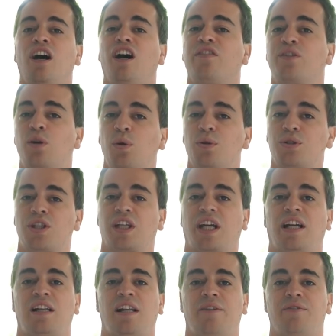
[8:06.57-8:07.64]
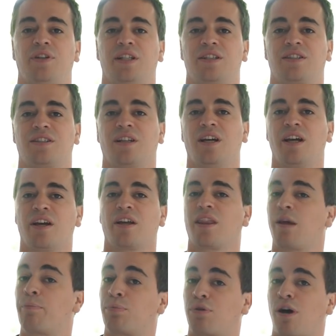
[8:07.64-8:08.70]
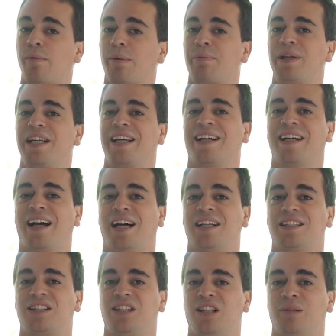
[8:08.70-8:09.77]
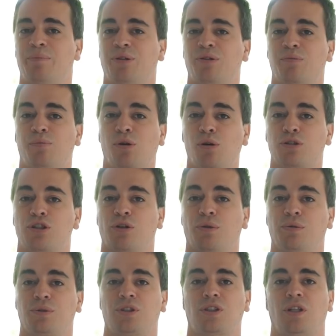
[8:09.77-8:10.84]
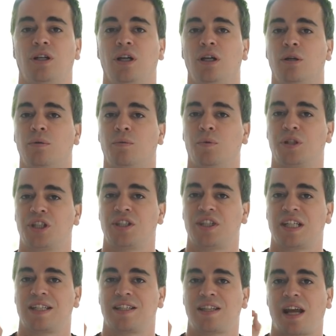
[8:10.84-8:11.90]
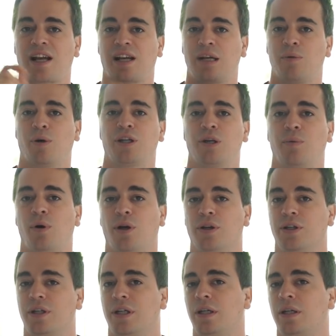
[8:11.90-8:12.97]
Of course they're going to love this. They're probably going to ask you to build more tools, which is exactly what you want.